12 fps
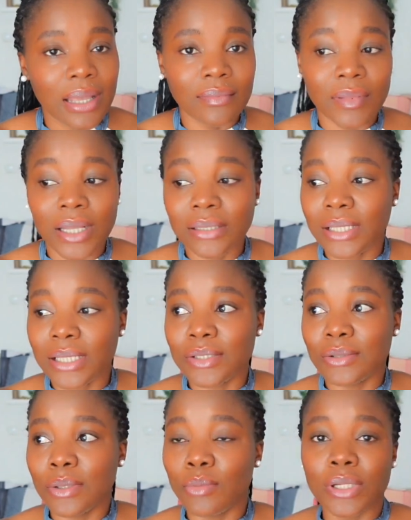than get
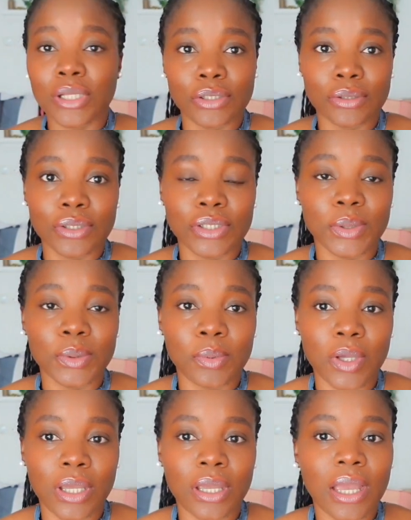into a relationship
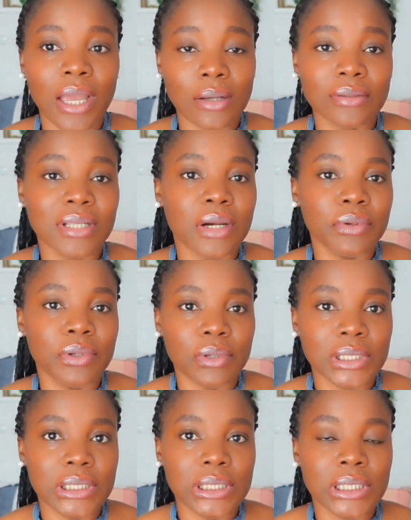where I'll start
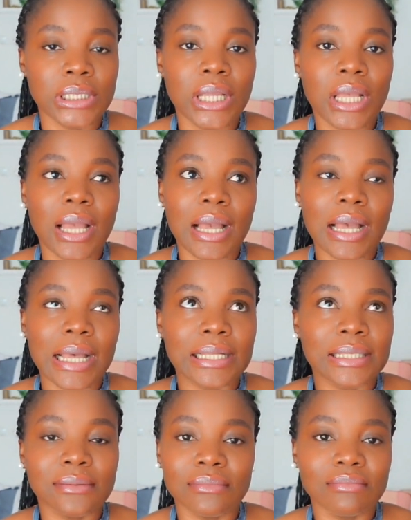regretting.
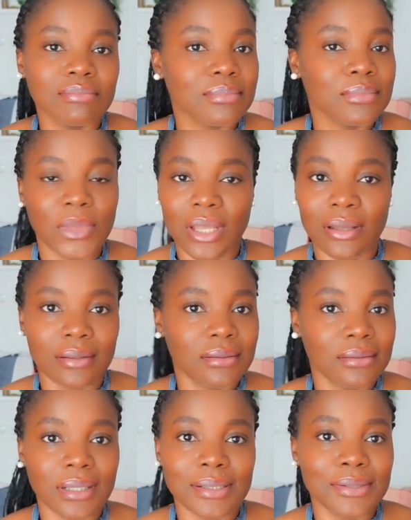And nah,
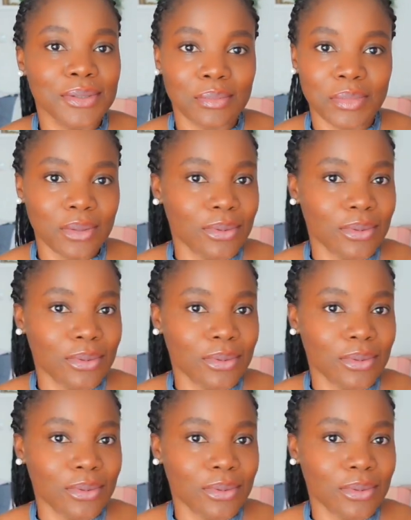that is not me,